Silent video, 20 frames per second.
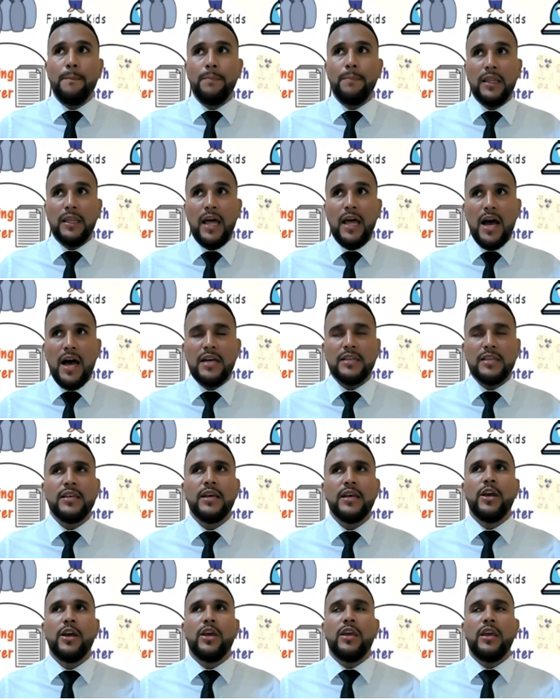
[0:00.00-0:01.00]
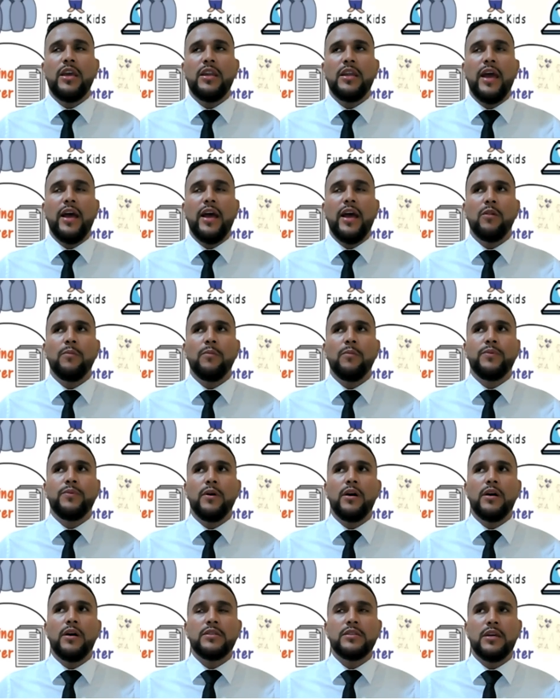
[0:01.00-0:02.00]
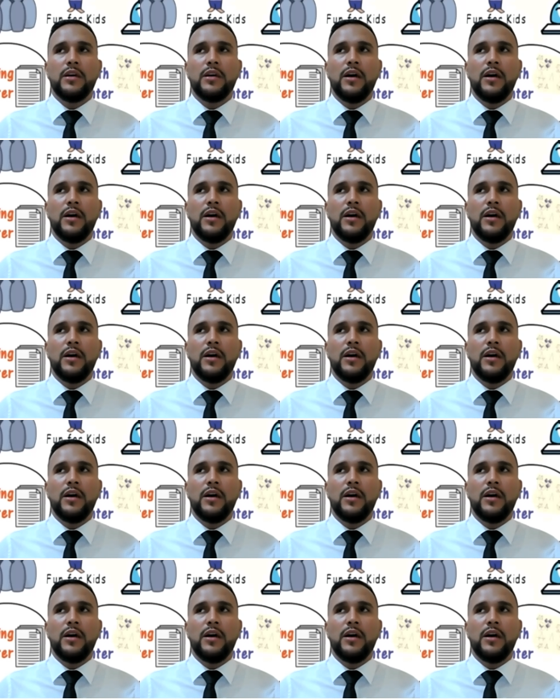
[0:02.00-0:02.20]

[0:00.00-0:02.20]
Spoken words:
Plus, it helps us